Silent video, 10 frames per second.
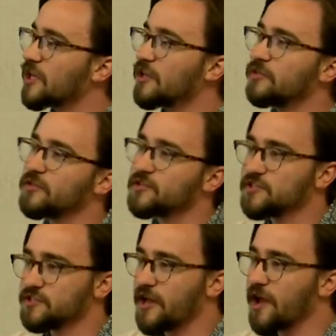in this
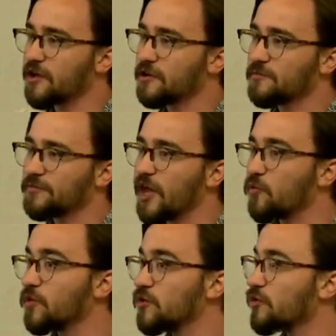stack that
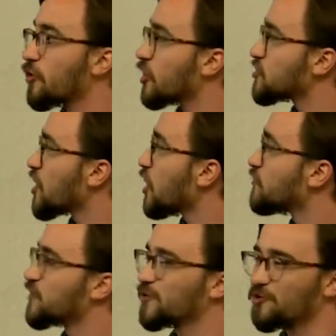we wrote ourselves.
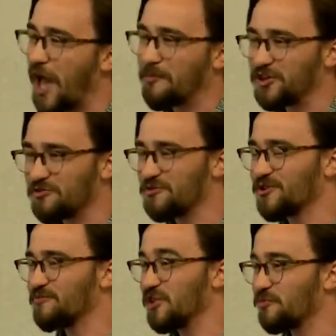If you happen to
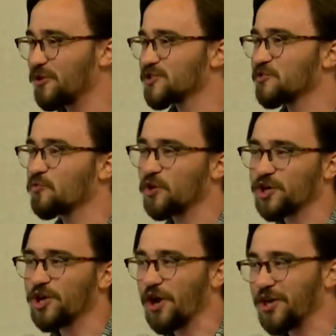be the person
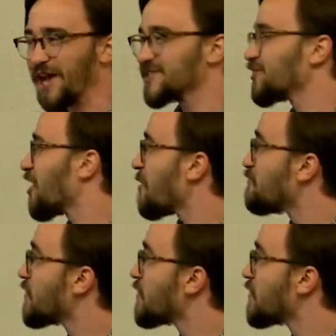working on Catstagram,